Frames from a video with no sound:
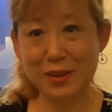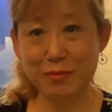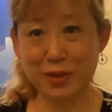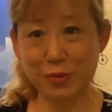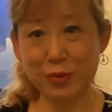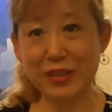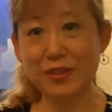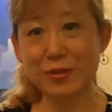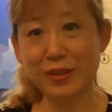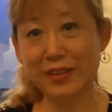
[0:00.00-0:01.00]
But when
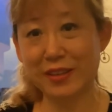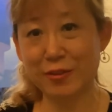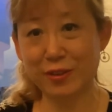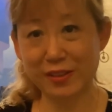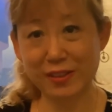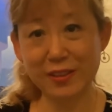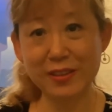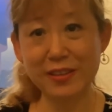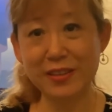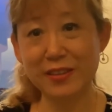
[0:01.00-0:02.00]
you're in your
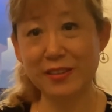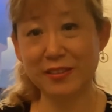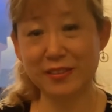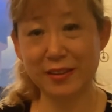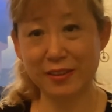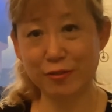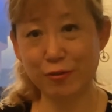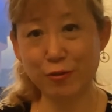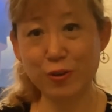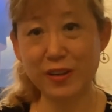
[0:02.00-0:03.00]
30s and
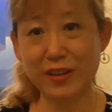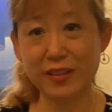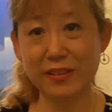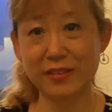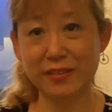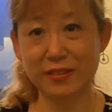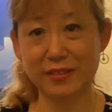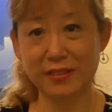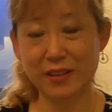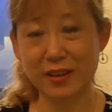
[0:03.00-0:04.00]
40s,
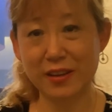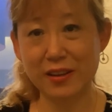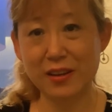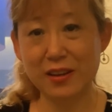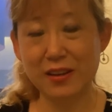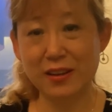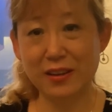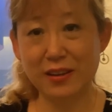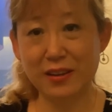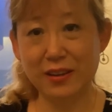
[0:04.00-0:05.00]

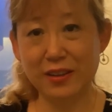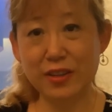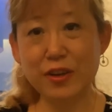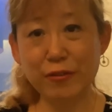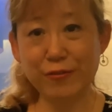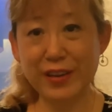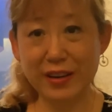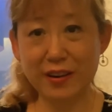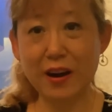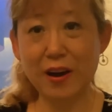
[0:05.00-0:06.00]
you'll
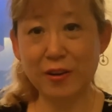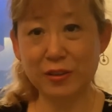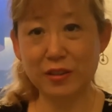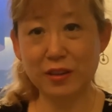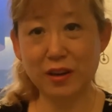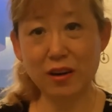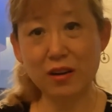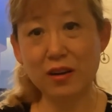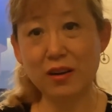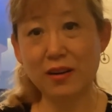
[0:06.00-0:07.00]
figure out,
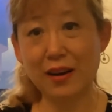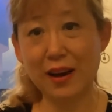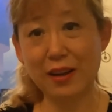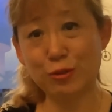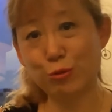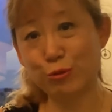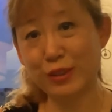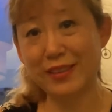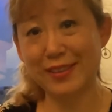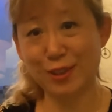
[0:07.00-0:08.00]
oh, I
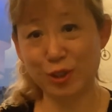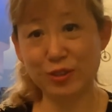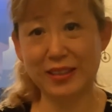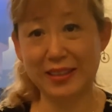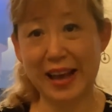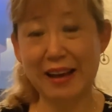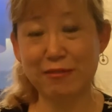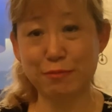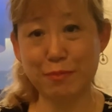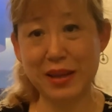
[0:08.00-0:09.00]
really shouldn't have
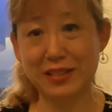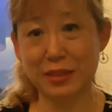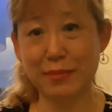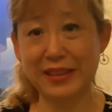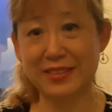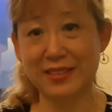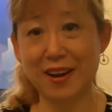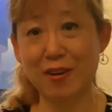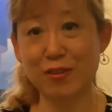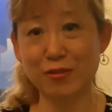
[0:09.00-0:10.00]
binged
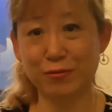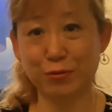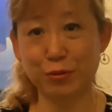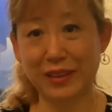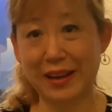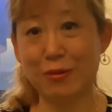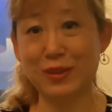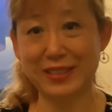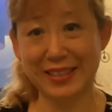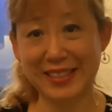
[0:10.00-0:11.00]
myself when I
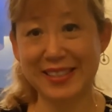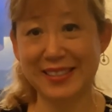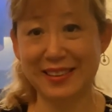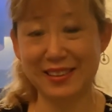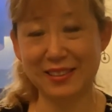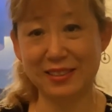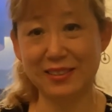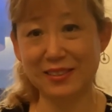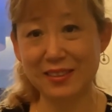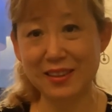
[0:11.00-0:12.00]
was a teenager.